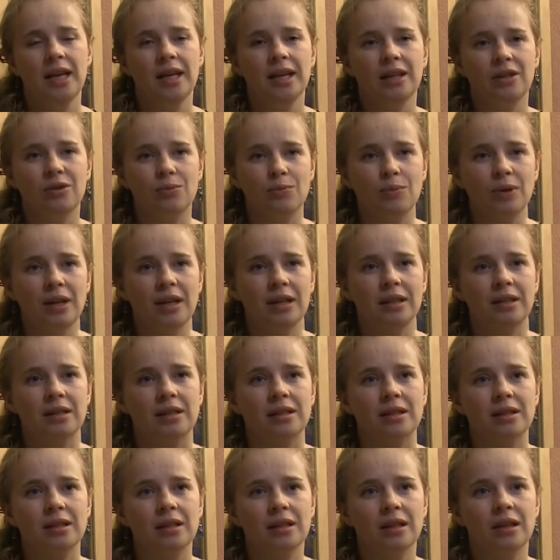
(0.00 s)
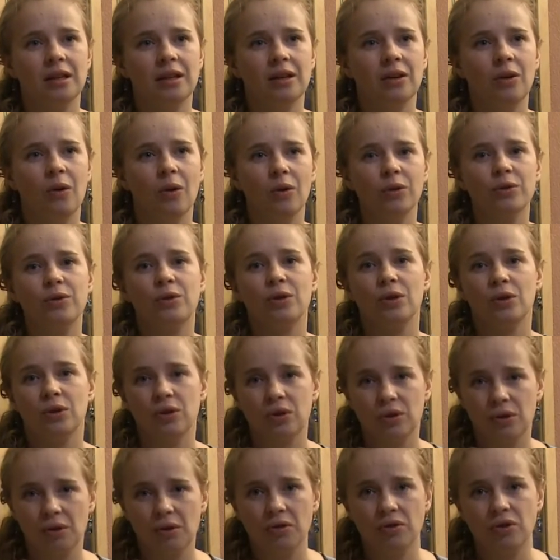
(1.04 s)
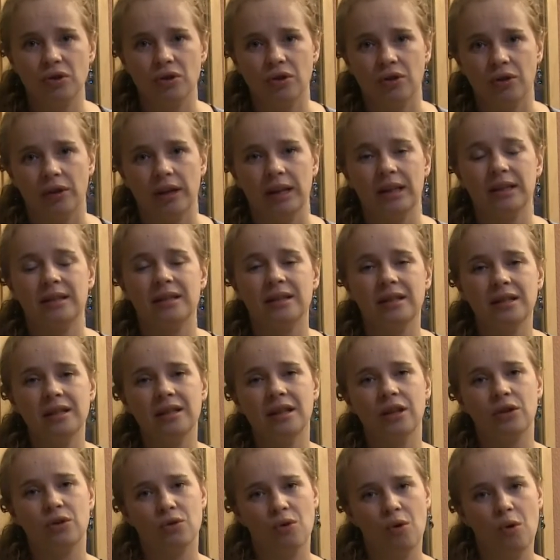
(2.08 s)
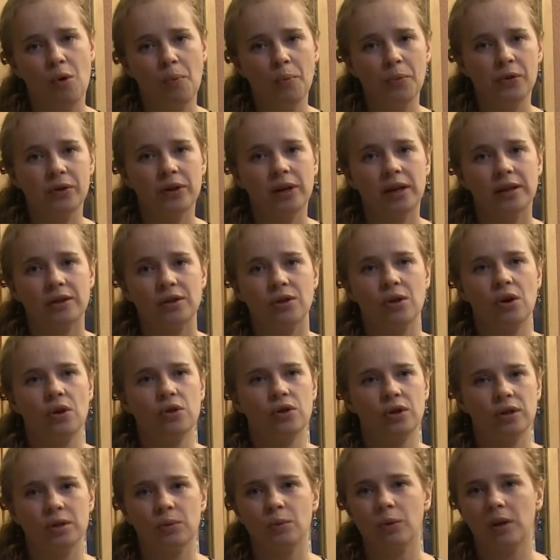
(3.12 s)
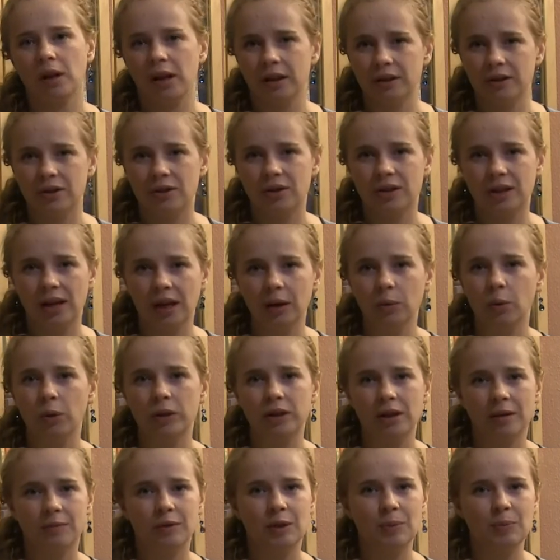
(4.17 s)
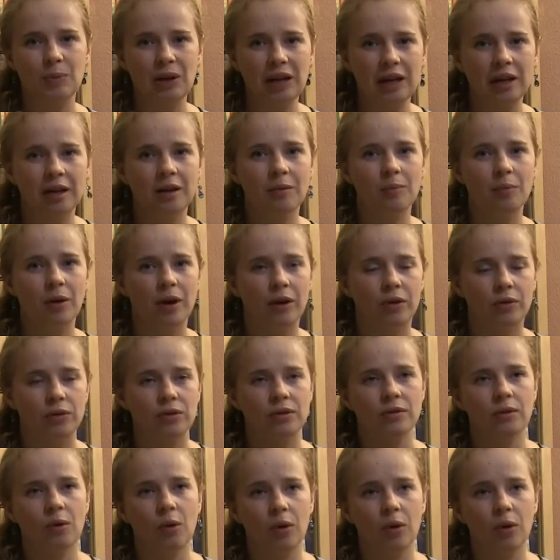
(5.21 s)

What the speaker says: It means also in surgery, it's easier to operate. Surgeons will understand what I'm speaking about.